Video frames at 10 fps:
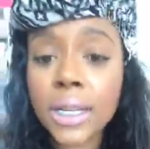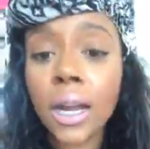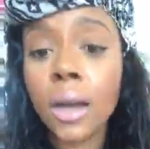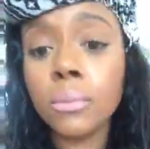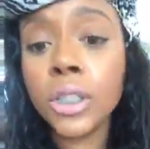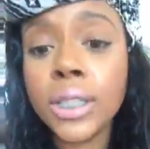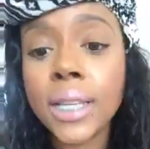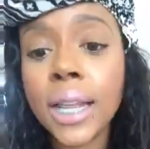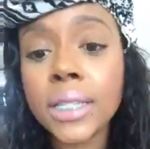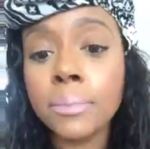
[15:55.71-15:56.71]
Um, she
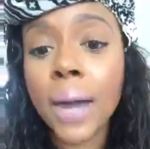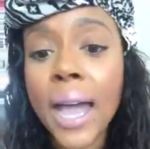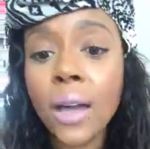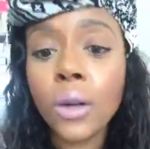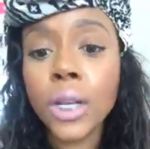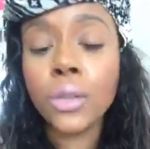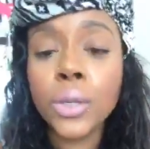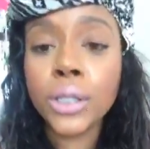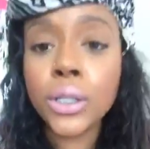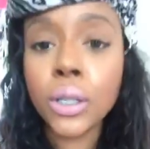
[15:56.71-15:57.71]
said it's mild and you
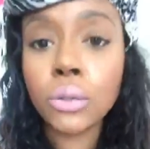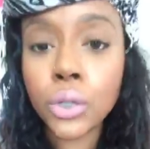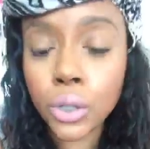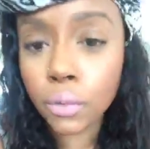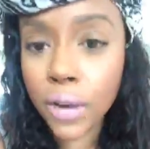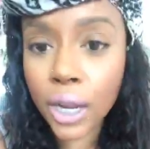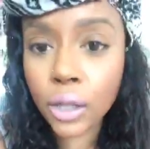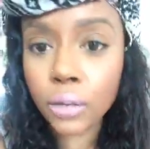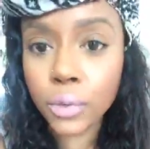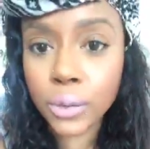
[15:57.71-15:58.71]
can still do your
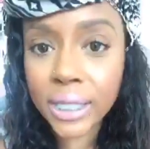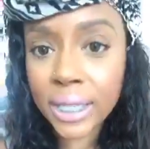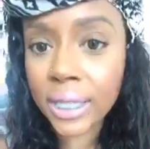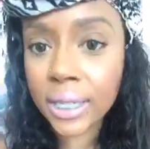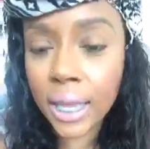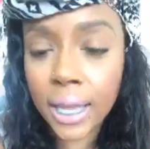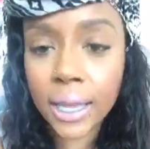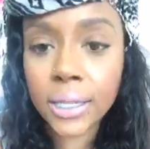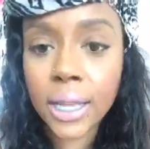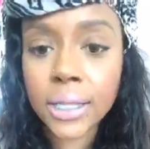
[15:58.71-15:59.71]
regular routine
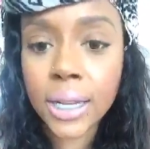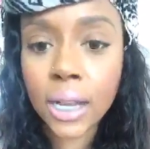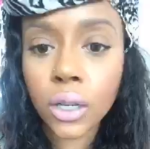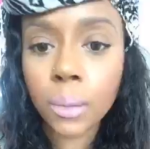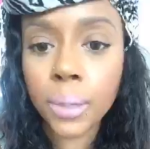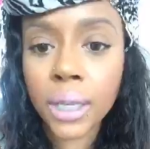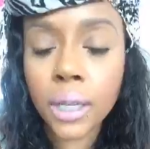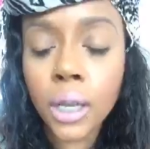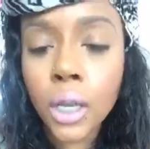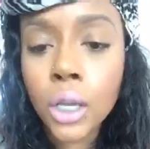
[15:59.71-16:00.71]
and it's not going to be